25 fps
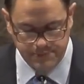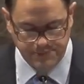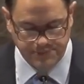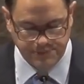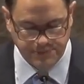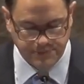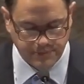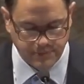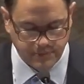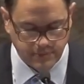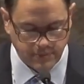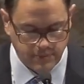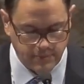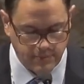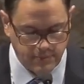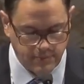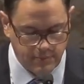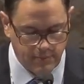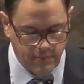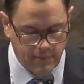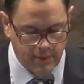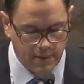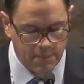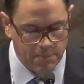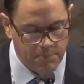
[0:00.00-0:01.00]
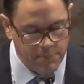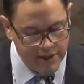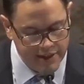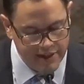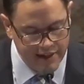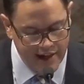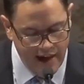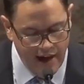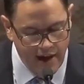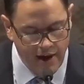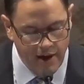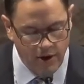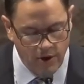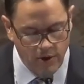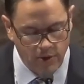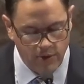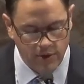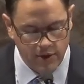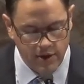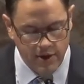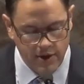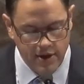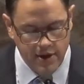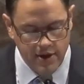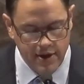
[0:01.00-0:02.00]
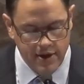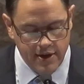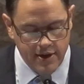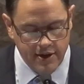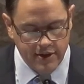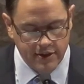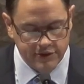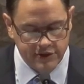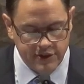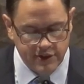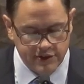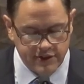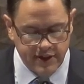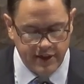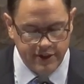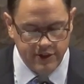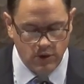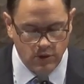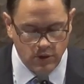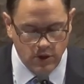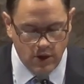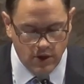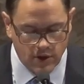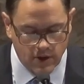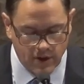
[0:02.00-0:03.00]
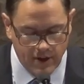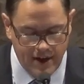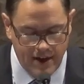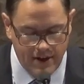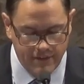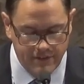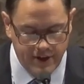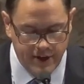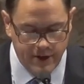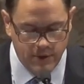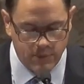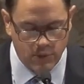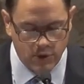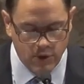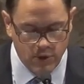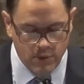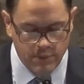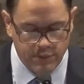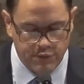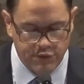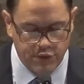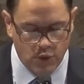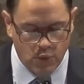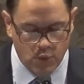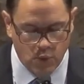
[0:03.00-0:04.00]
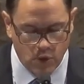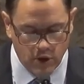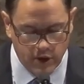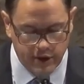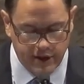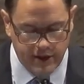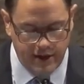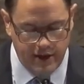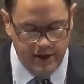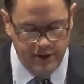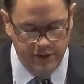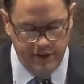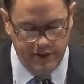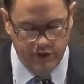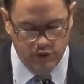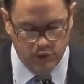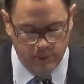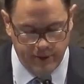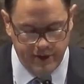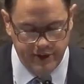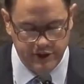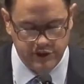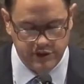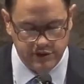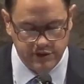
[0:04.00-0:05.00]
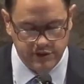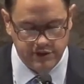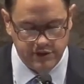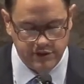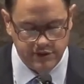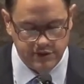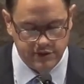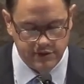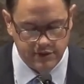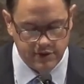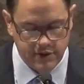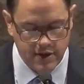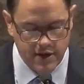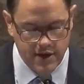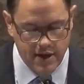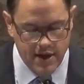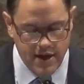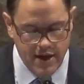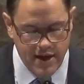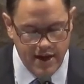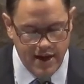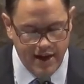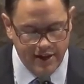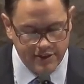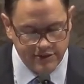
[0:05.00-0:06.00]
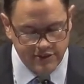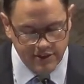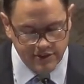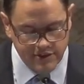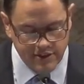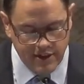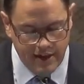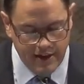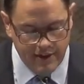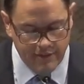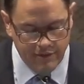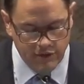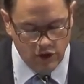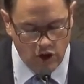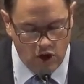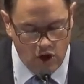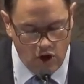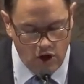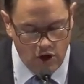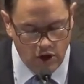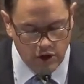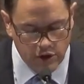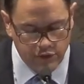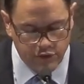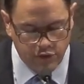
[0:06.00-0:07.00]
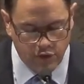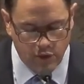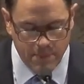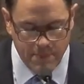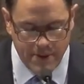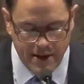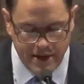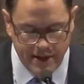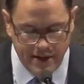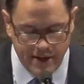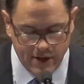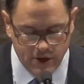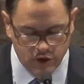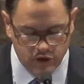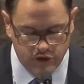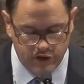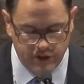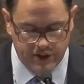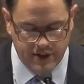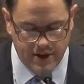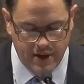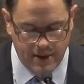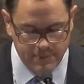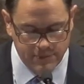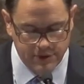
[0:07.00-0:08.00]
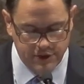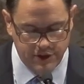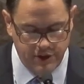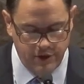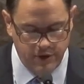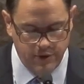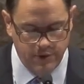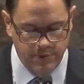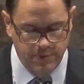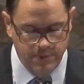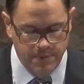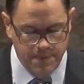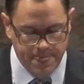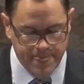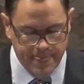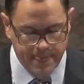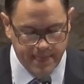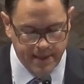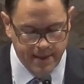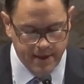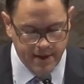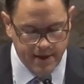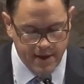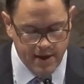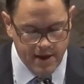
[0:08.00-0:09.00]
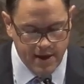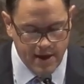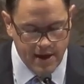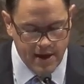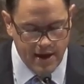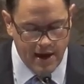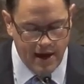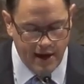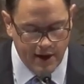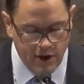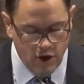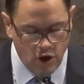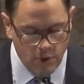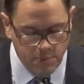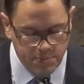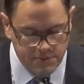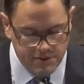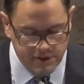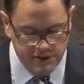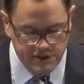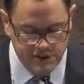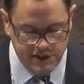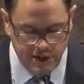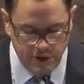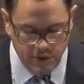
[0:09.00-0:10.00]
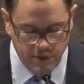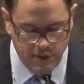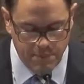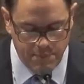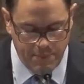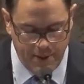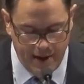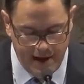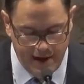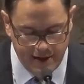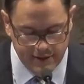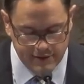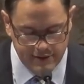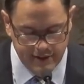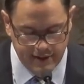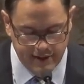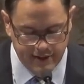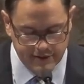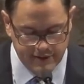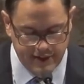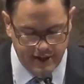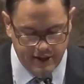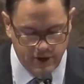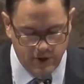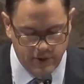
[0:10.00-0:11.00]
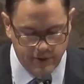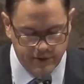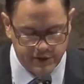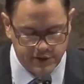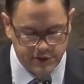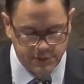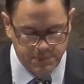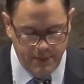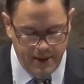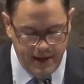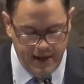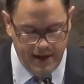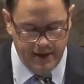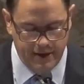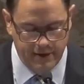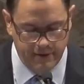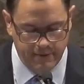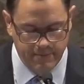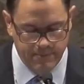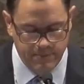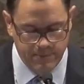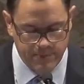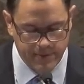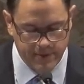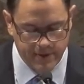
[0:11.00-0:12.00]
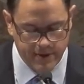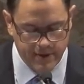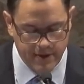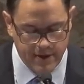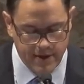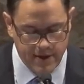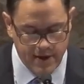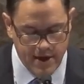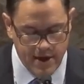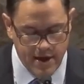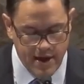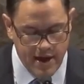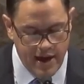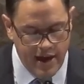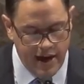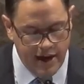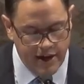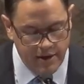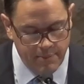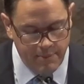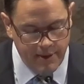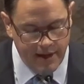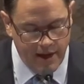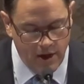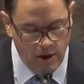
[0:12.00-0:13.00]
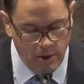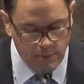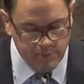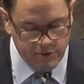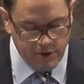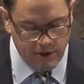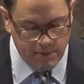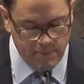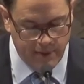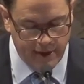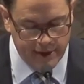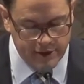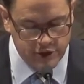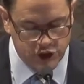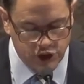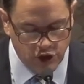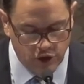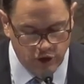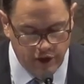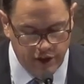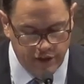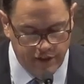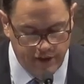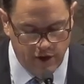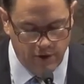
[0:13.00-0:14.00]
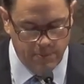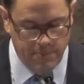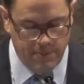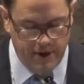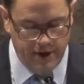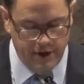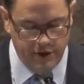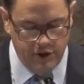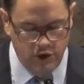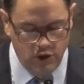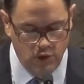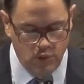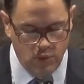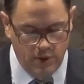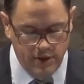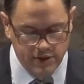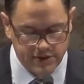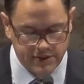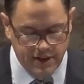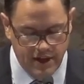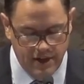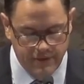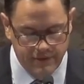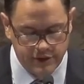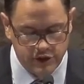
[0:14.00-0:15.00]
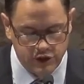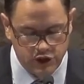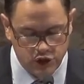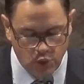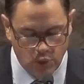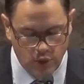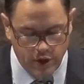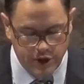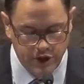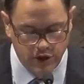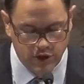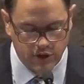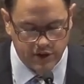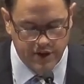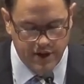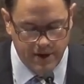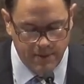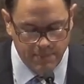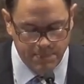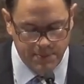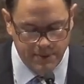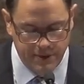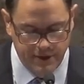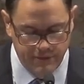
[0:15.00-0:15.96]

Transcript: But now, since I no longer have any room for work in these regions, and since I have longed for many years to come to you, I hope to see you in passing as I go to Spain and to be helped on my journey there by you once I have enjoyed your company for a while.